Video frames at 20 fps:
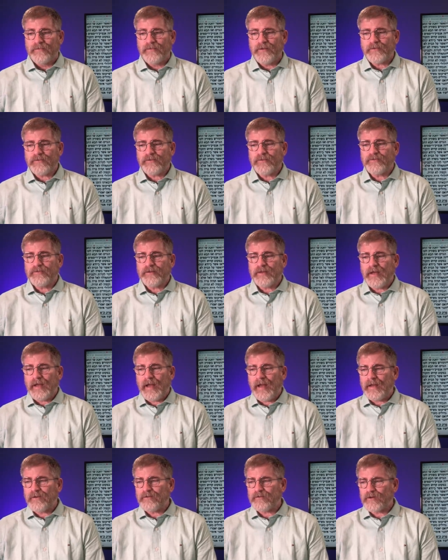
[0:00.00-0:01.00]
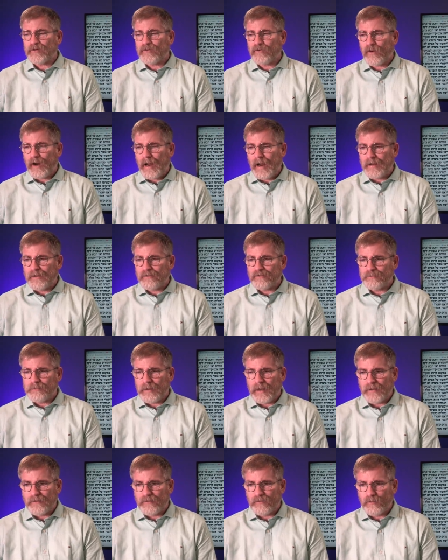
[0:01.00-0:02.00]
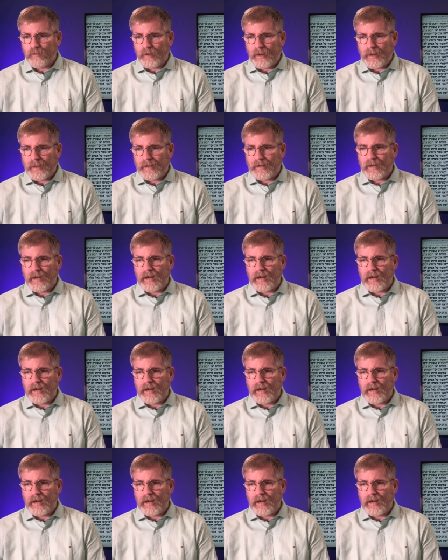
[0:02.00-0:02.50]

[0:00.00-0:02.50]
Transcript: This is the Antichrist, by the way,